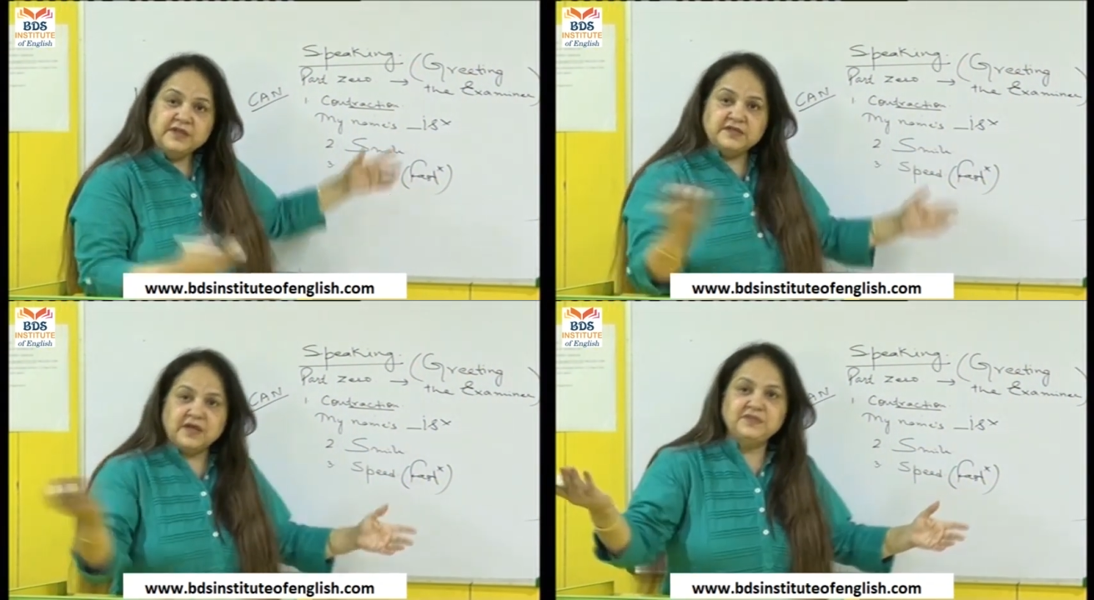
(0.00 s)

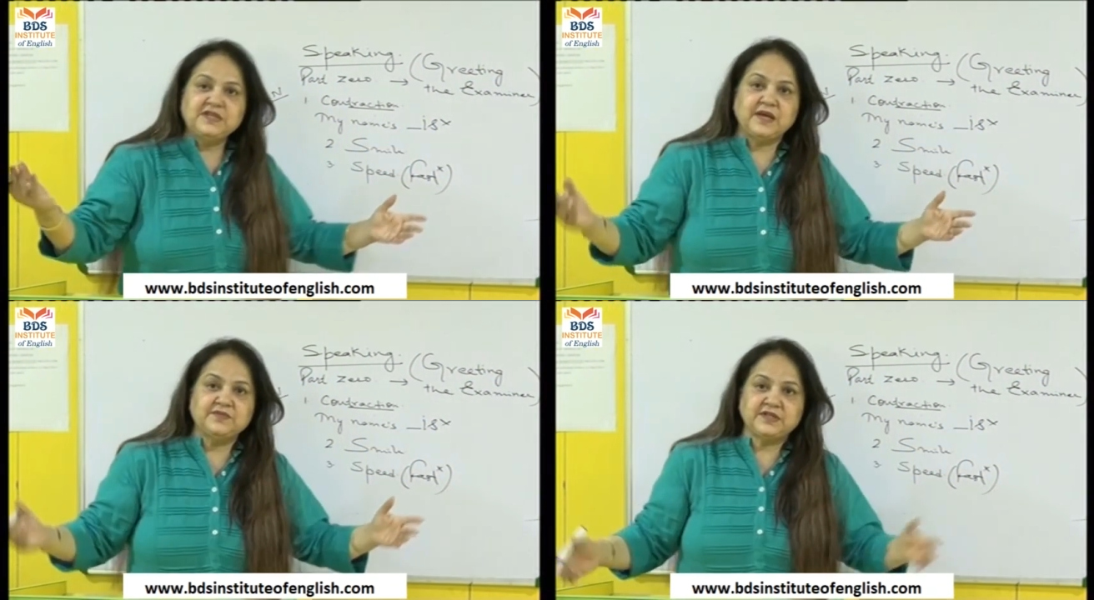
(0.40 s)

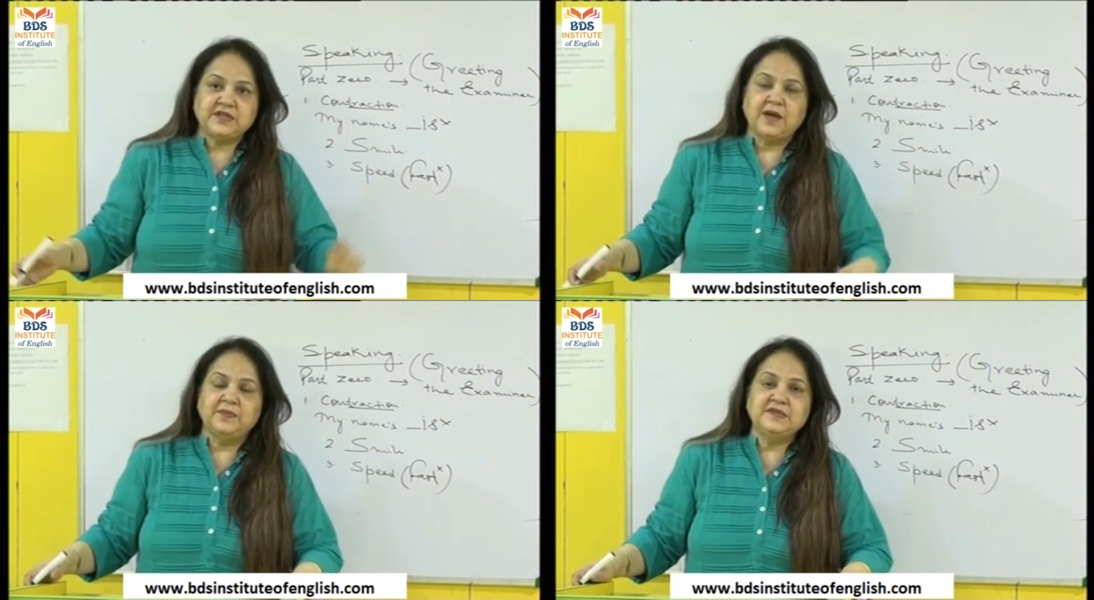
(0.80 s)
Sometimes it
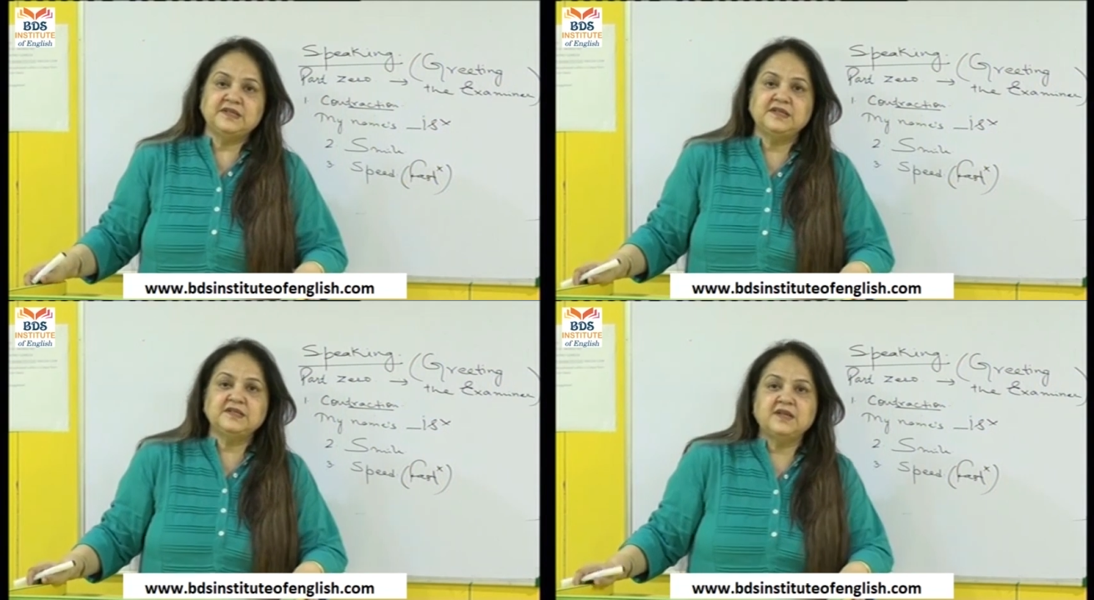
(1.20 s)

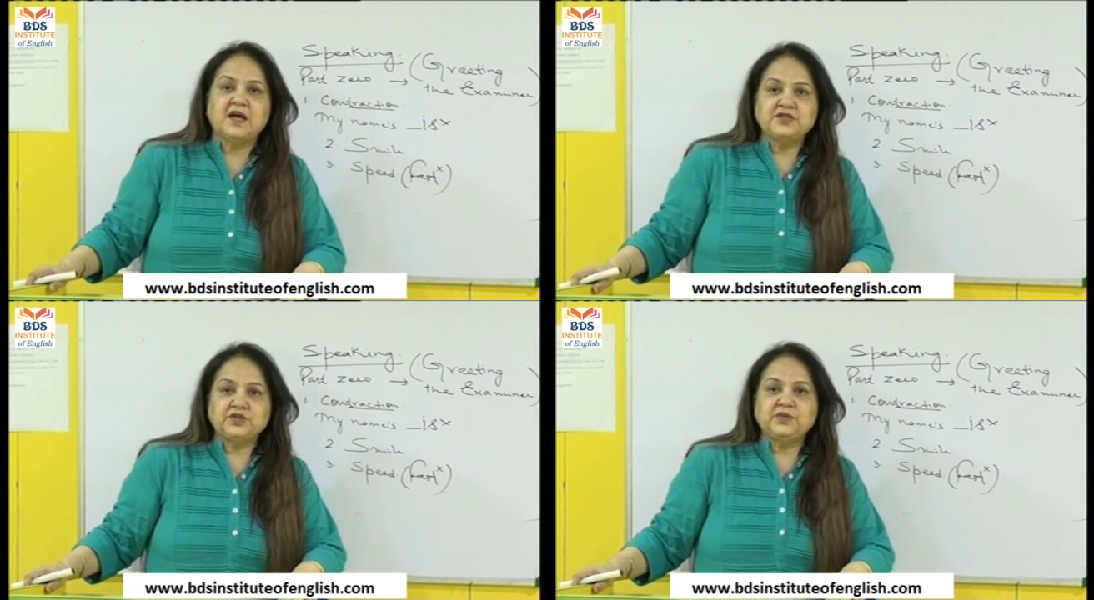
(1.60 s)
happens he doesn't
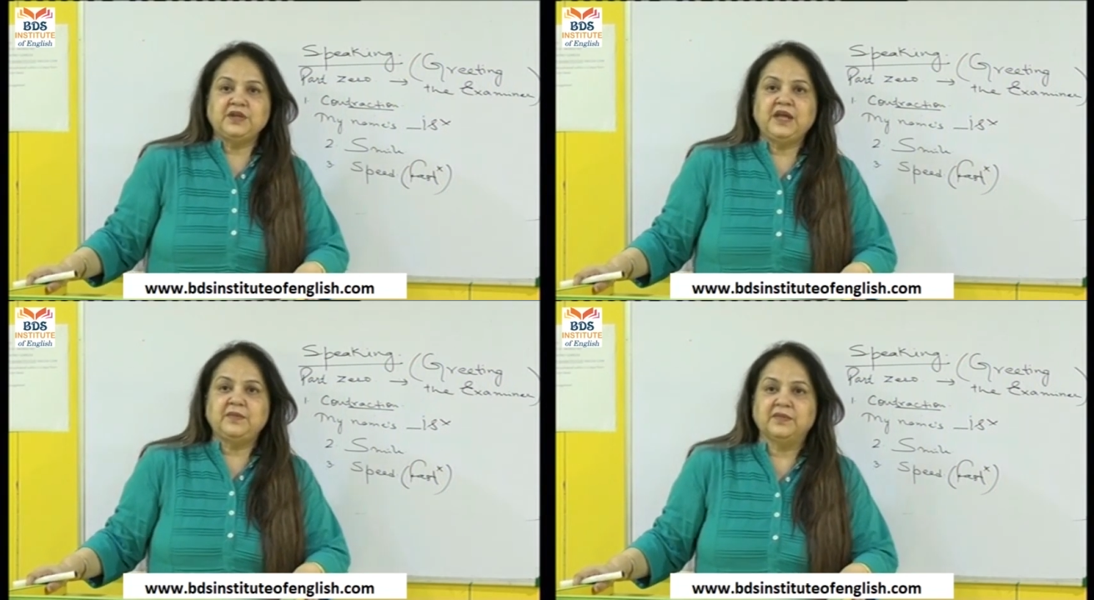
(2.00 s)
ask you
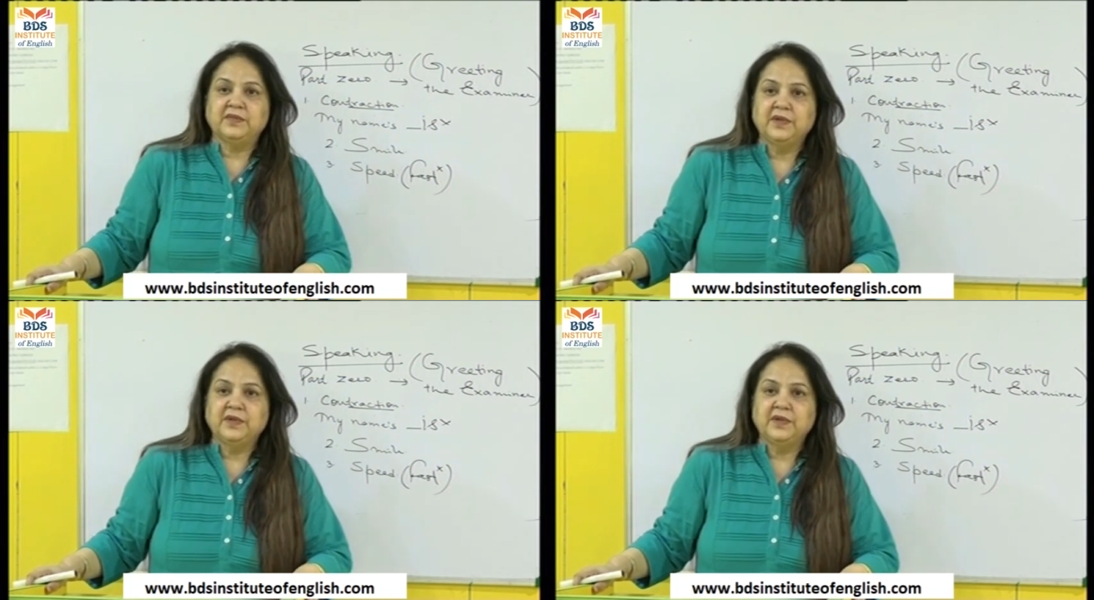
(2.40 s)
the name.